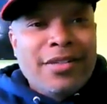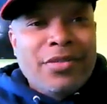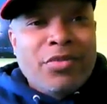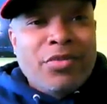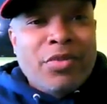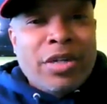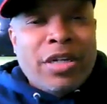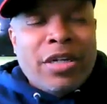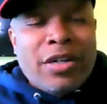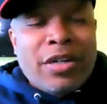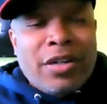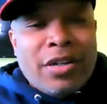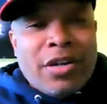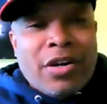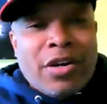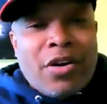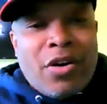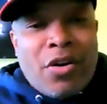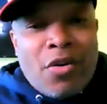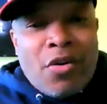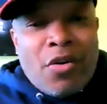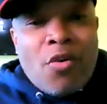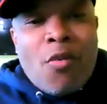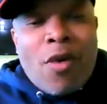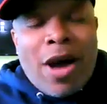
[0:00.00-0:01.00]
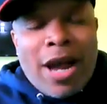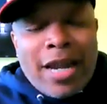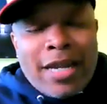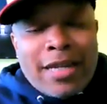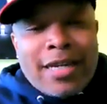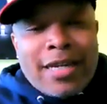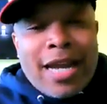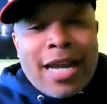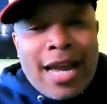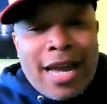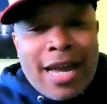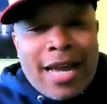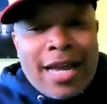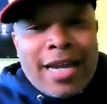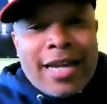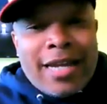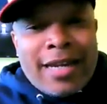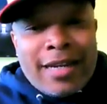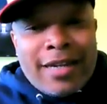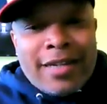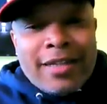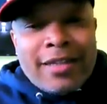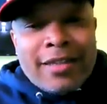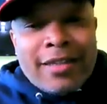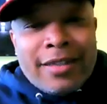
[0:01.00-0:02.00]
when the old white guy
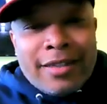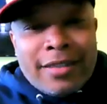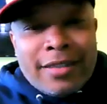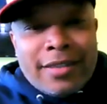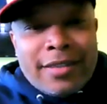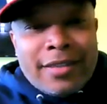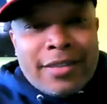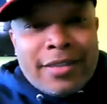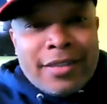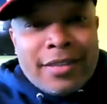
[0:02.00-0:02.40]
and the